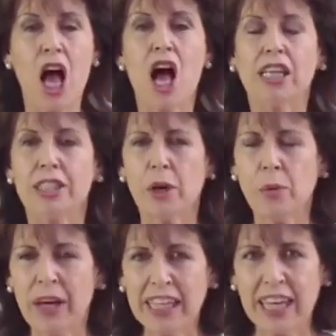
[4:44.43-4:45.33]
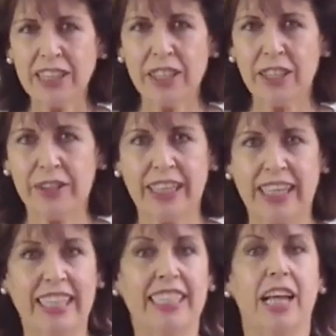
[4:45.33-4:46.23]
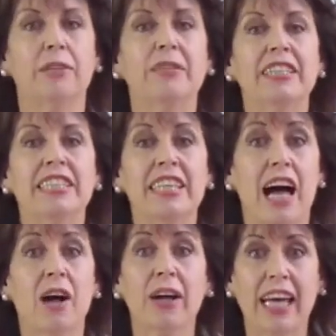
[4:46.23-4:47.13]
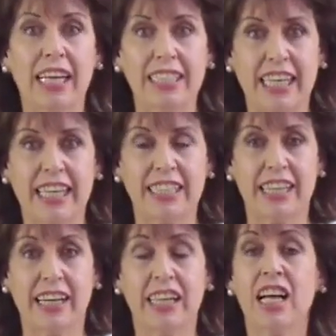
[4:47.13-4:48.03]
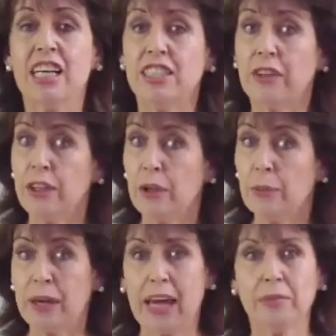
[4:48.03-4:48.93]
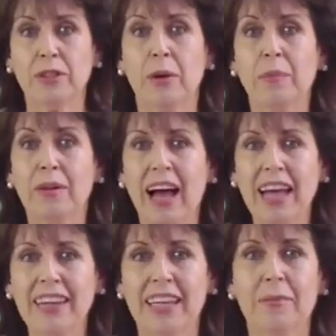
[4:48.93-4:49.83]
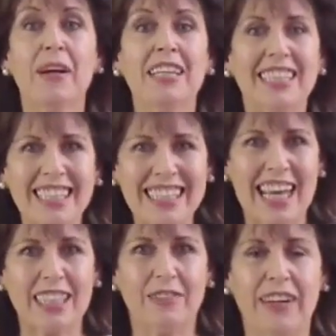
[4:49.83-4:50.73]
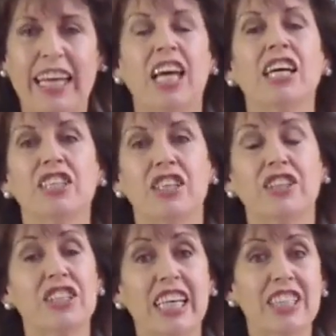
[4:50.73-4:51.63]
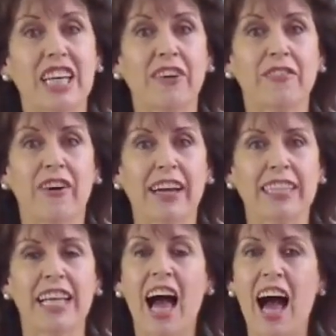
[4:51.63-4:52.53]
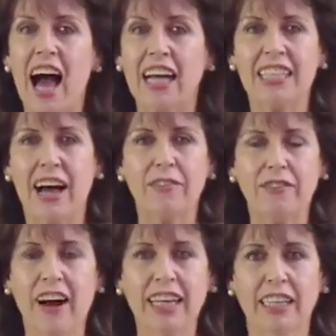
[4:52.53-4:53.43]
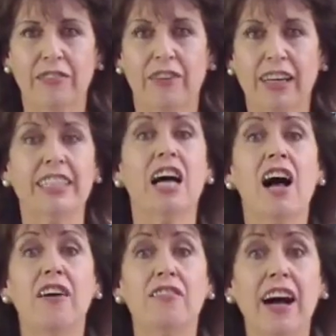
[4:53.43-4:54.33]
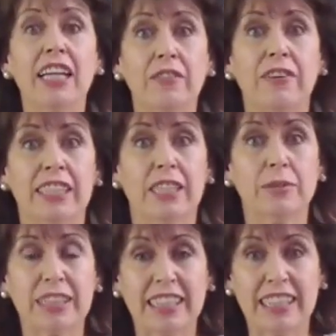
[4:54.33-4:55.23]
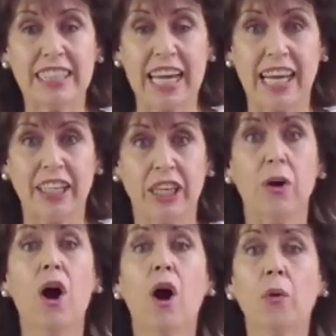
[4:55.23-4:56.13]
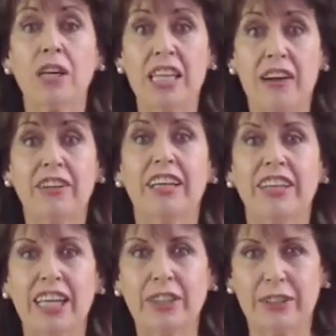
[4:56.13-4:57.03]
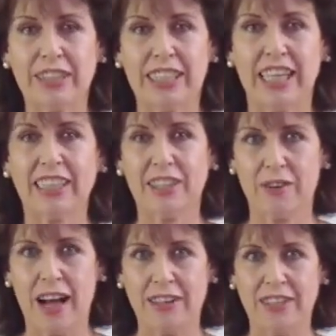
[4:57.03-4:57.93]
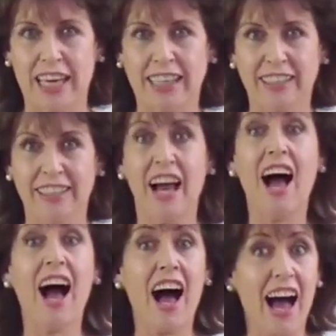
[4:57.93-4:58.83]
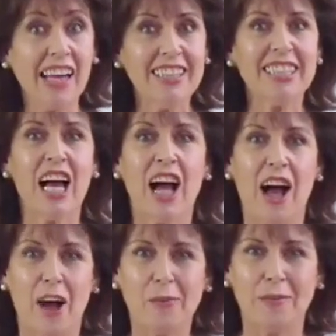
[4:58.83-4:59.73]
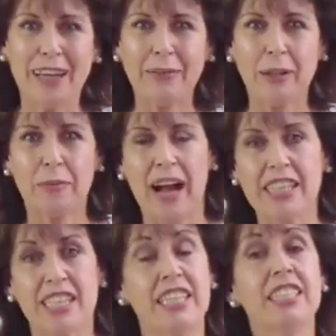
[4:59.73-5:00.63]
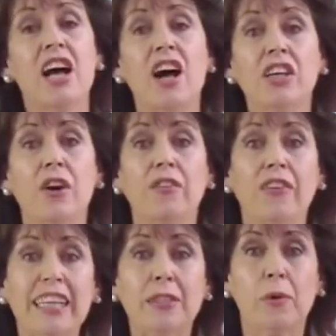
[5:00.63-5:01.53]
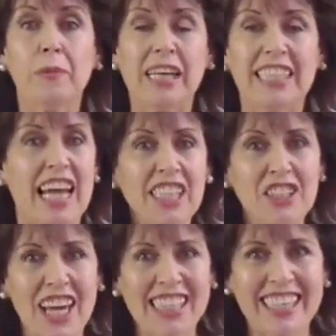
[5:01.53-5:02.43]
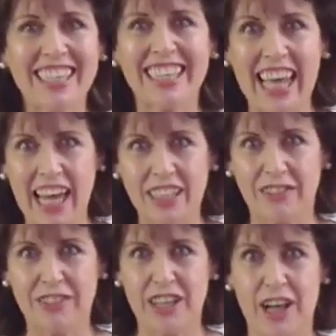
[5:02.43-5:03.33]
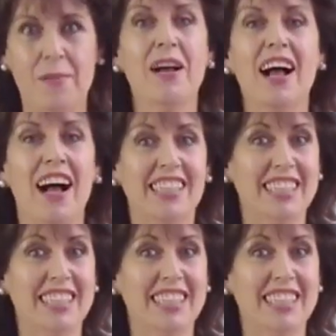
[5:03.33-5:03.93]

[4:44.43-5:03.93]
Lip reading: So we're going to look at these elements now in detail so that you'll be able to apply them successfully to your teaching voice and have a vital voice that will sustain you whatever the acoustic surroundings. And hopefully with practice, your voice will be as energetic at the end of term as